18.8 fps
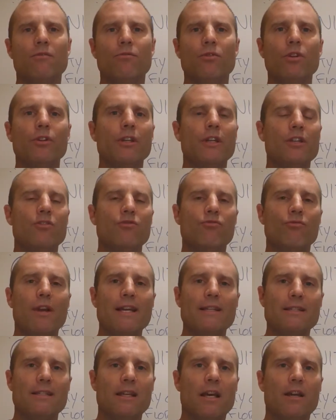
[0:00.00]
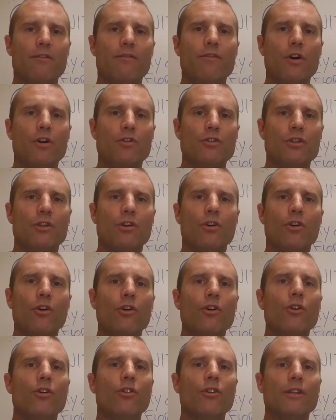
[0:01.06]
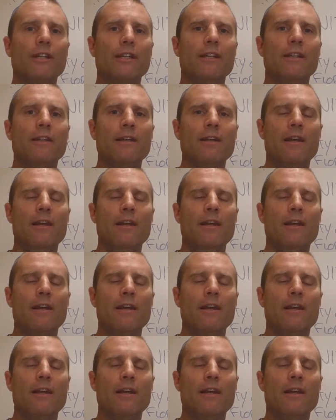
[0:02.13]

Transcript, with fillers: really address gut function early